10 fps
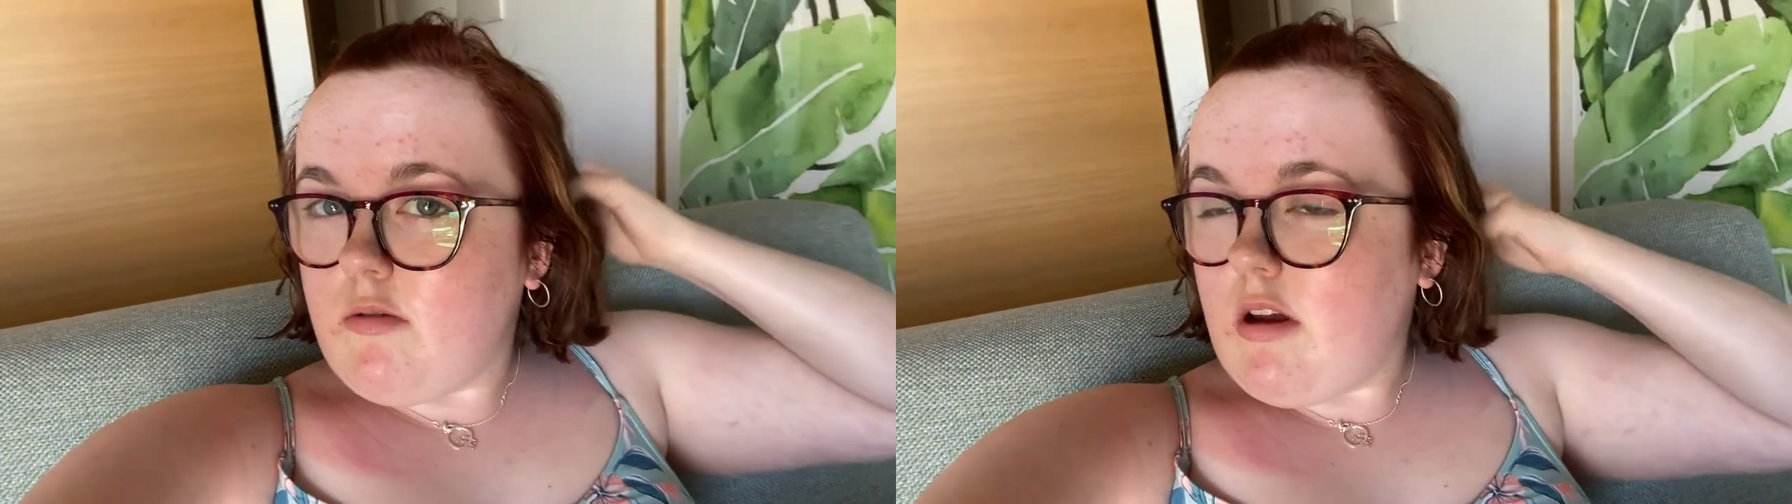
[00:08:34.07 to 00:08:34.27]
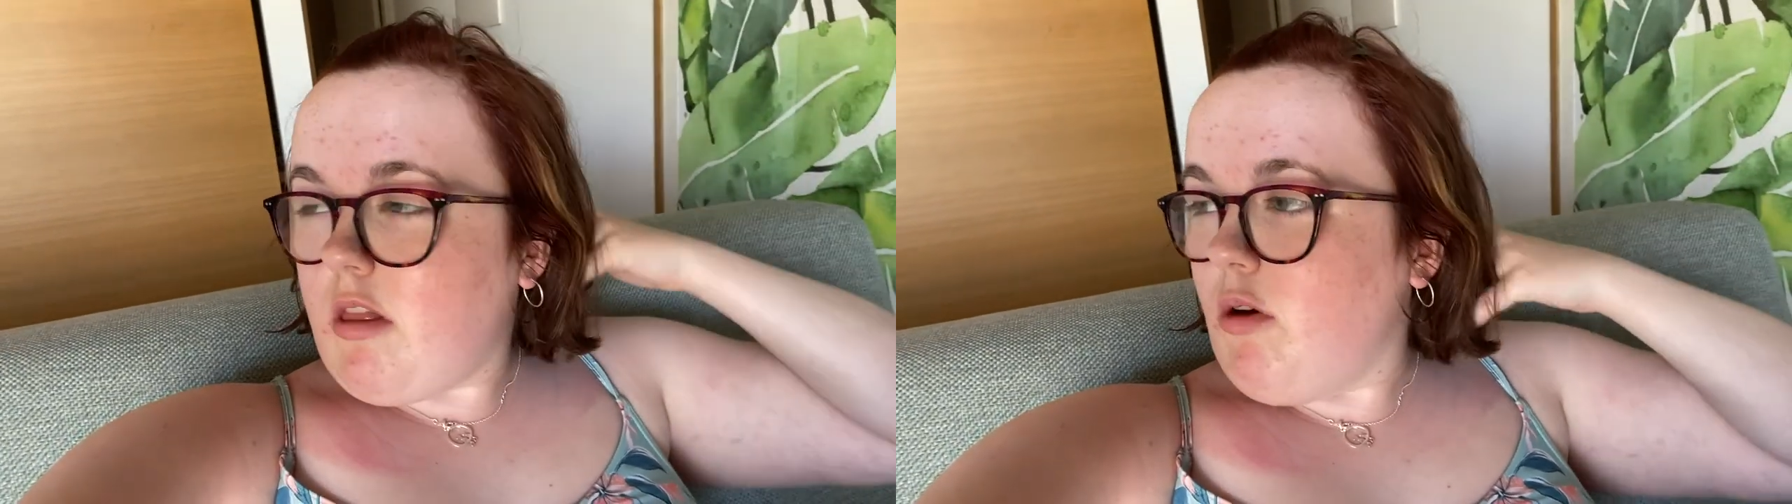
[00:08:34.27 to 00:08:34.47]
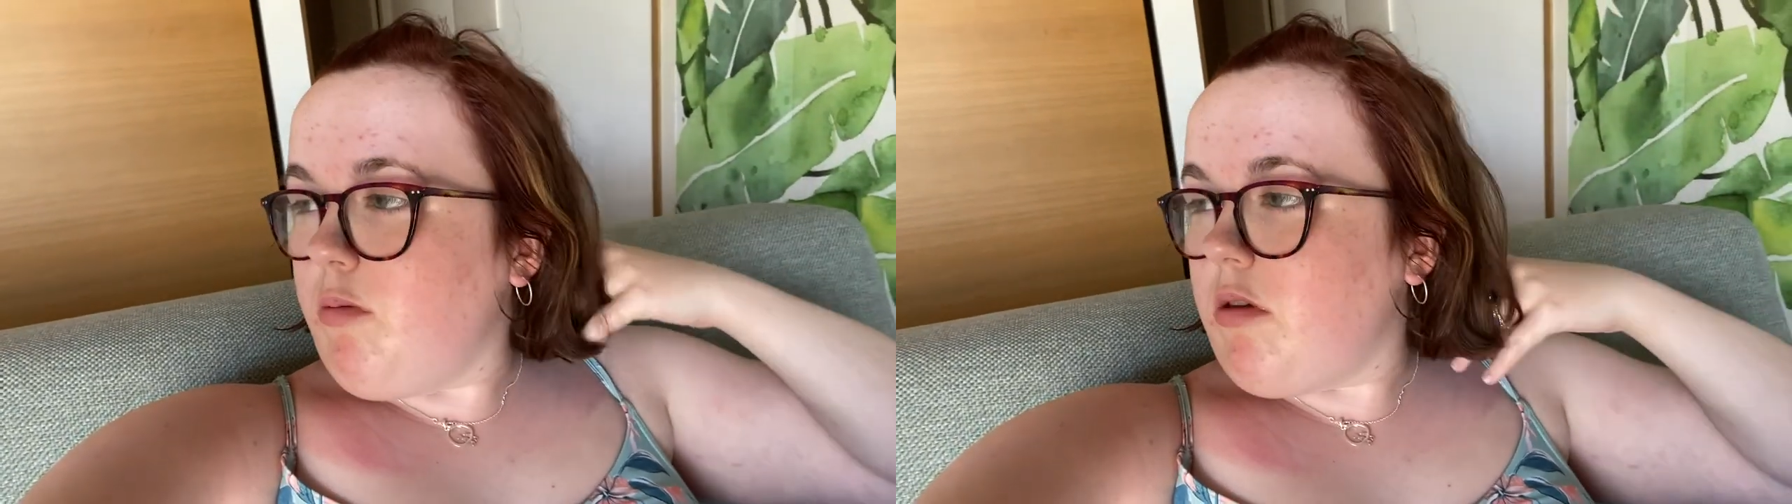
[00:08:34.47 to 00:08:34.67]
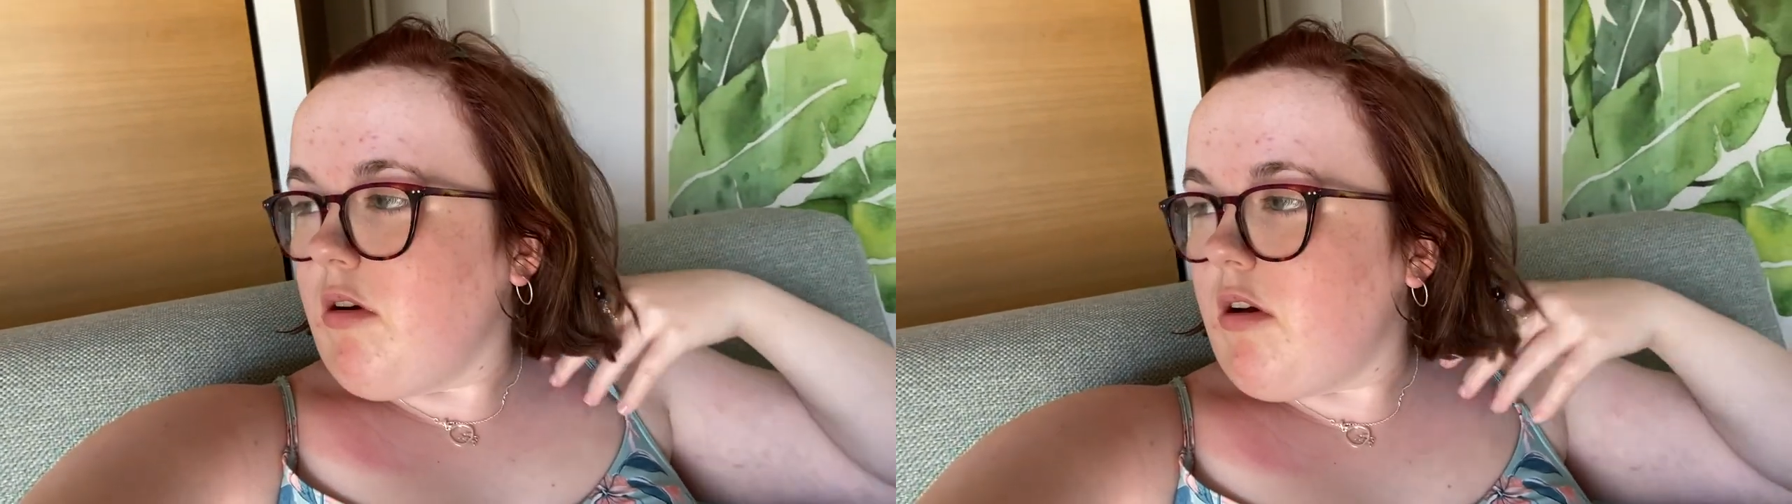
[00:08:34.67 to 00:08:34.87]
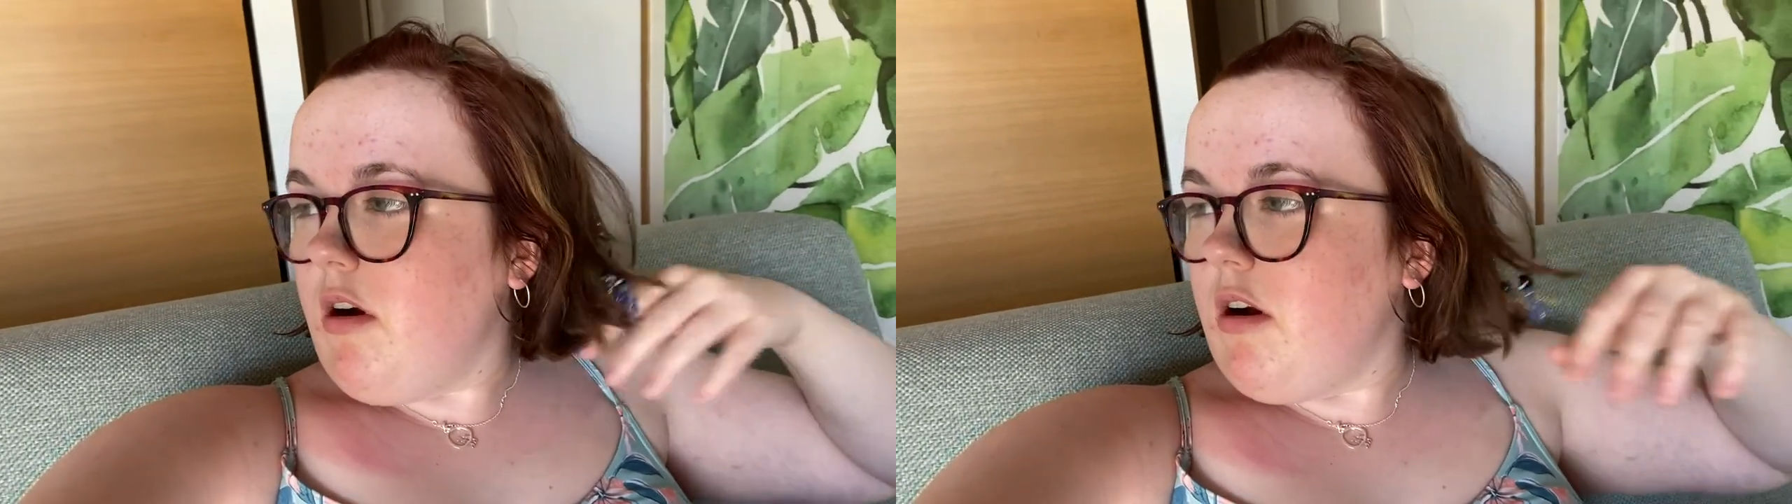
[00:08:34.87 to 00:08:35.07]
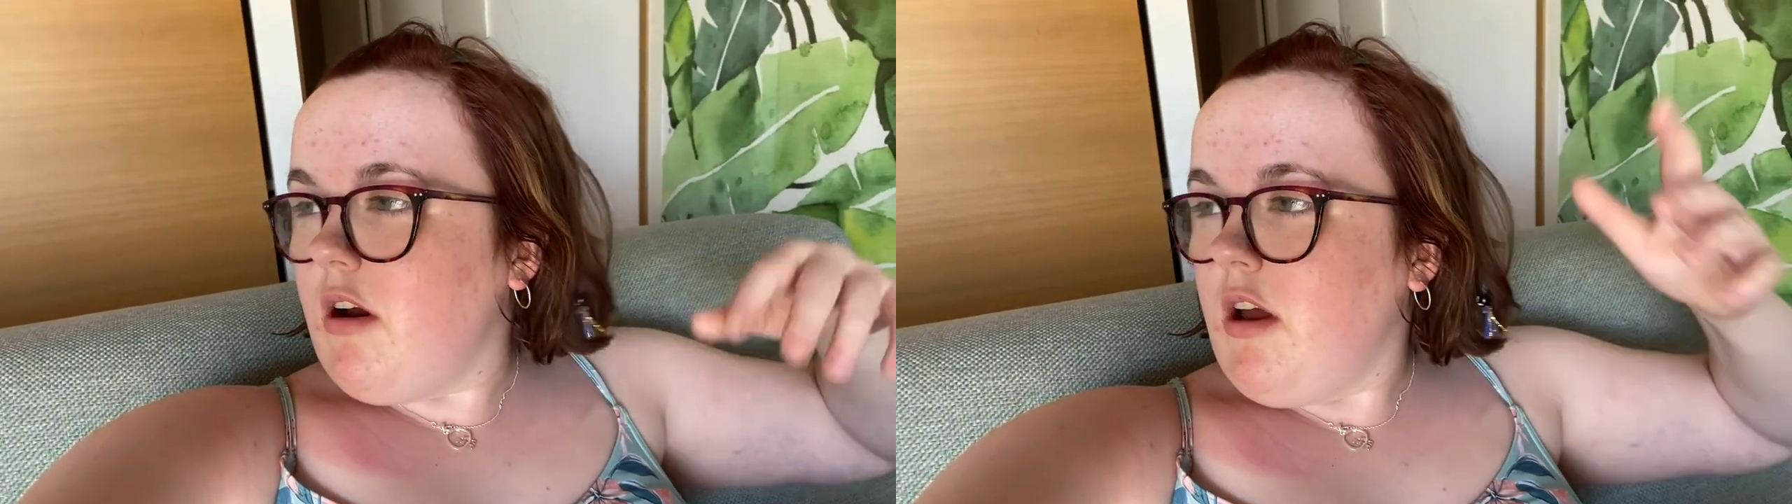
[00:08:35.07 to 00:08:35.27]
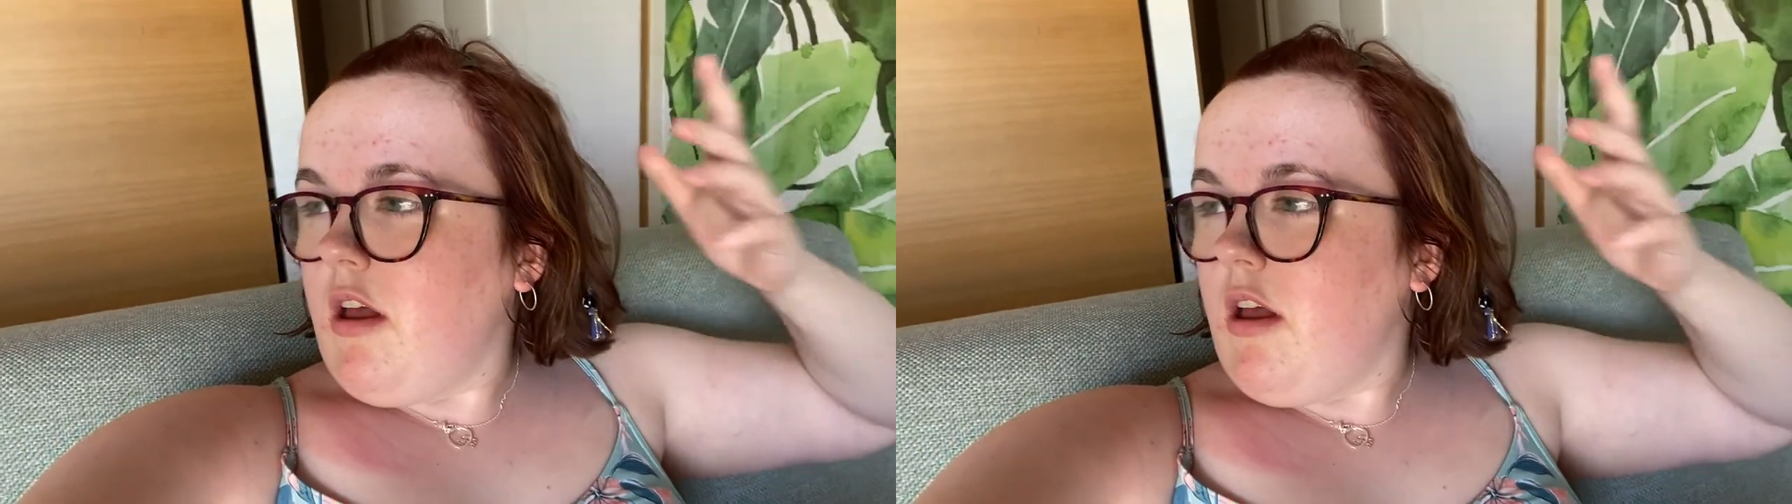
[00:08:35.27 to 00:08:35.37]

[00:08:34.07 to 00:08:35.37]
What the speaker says: Red Lobster car.